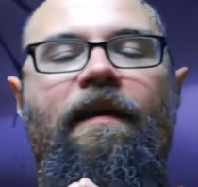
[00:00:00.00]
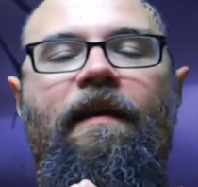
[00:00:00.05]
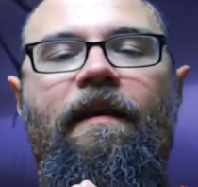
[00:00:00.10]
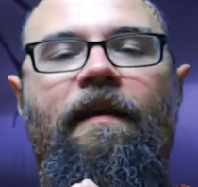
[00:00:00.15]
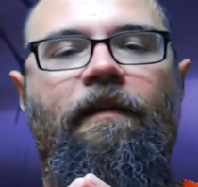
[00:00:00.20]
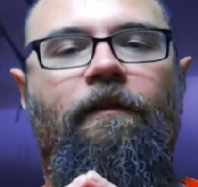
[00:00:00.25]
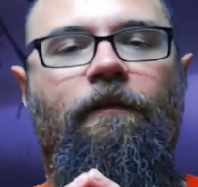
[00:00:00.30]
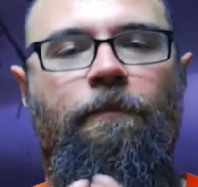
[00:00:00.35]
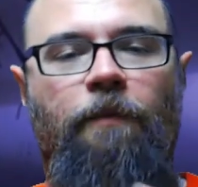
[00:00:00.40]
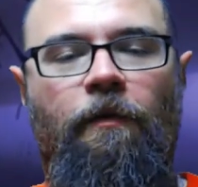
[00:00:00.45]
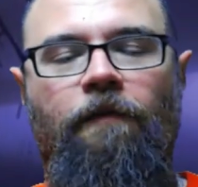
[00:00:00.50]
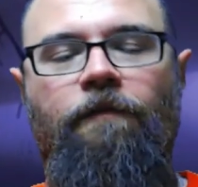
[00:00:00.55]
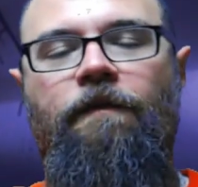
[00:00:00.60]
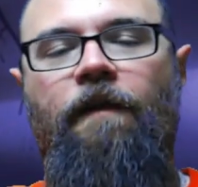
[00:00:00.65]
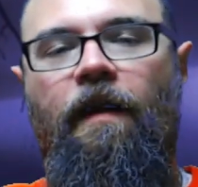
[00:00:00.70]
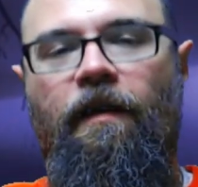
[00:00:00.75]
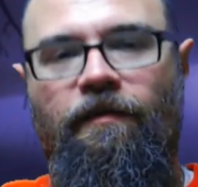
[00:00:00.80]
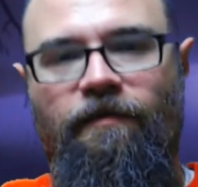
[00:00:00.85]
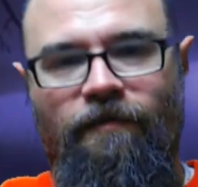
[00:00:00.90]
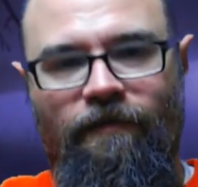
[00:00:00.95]
it's
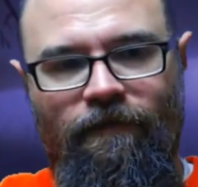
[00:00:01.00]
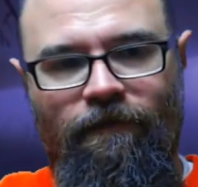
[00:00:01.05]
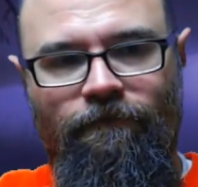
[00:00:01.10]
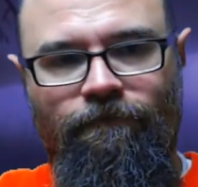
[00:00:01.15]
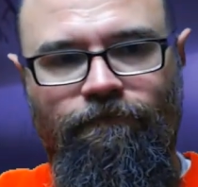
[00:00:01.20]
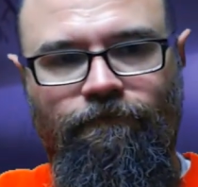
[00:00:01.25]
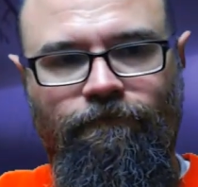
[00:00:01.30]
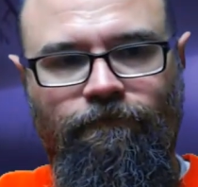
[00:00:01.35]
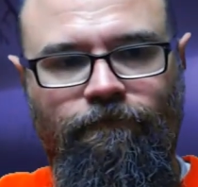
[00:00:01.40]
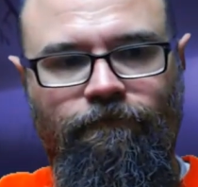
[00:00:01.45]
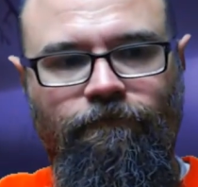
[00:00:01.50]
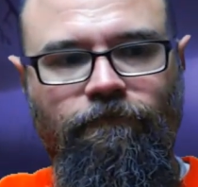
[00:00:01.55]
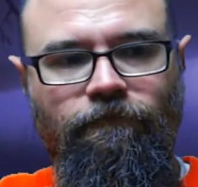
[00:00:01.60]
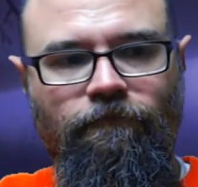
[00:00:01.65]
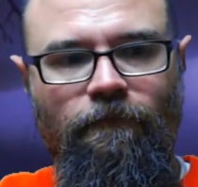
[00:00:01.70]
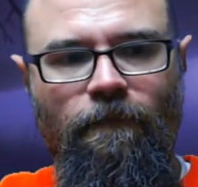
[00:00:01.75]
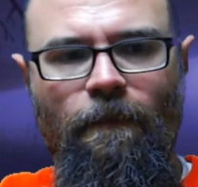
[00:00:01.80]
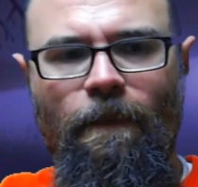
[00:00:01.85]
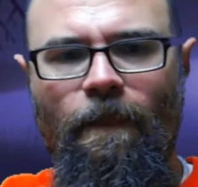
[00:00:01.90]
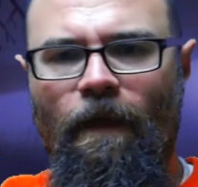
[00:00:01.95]
perfection.
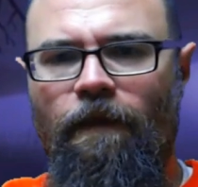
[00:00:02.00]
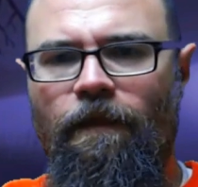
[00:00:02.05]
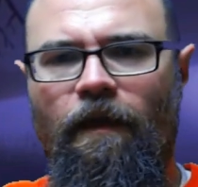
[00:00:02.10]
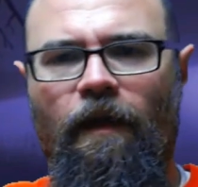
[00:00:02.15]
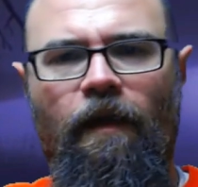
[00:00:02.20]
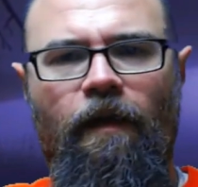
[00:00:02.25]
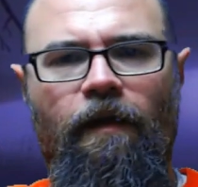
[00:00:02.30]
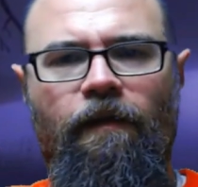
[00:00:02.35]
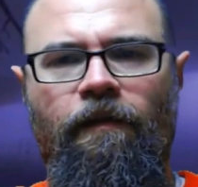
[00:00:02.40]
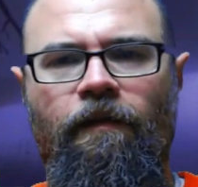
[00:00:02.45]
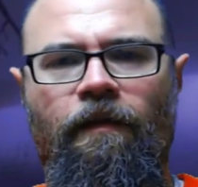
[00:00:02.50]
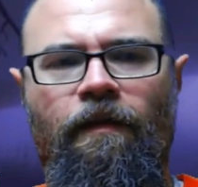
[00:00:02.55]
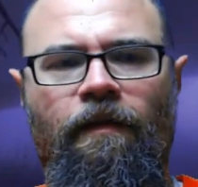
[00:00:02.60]
The